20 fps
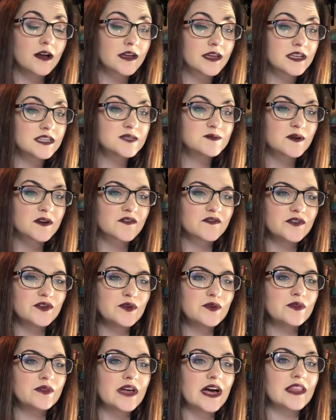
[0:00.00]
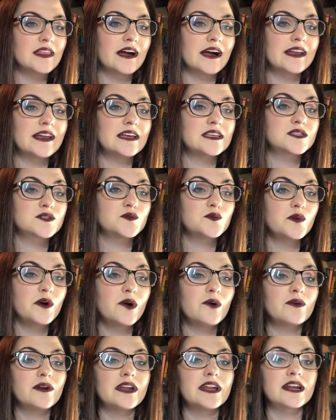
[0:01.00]
Ginsberg viewed that line as,
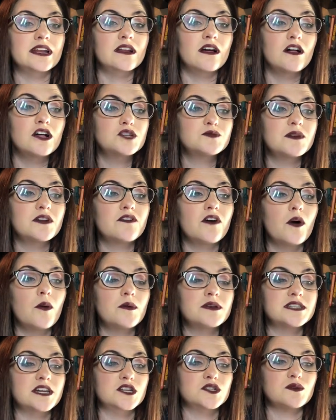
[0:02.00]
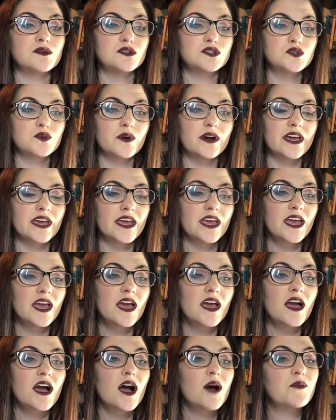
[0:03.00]
quote, an acknowledgement of homosexual joy,
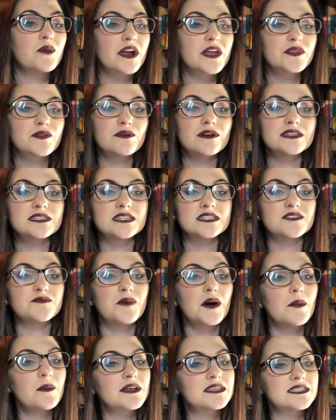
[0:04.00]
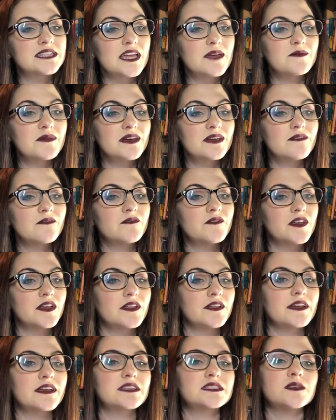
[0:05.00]
a breakthrough in a sense of public statement,
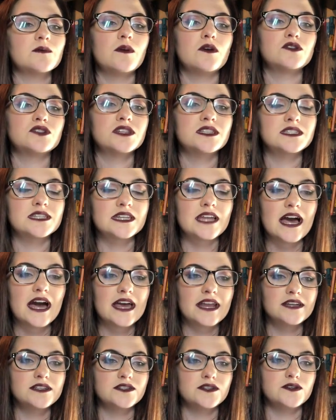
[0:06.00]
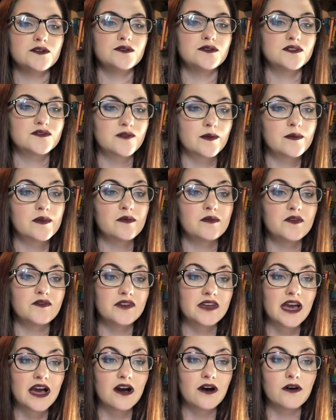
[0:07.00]
feelings, emotions, and attitudes from the
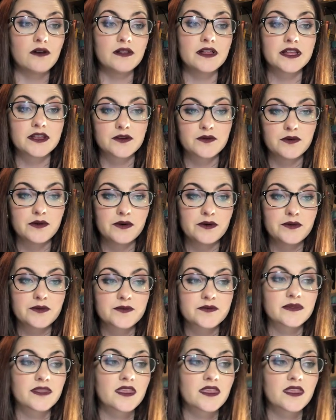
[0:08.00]
movie Howl, end quote.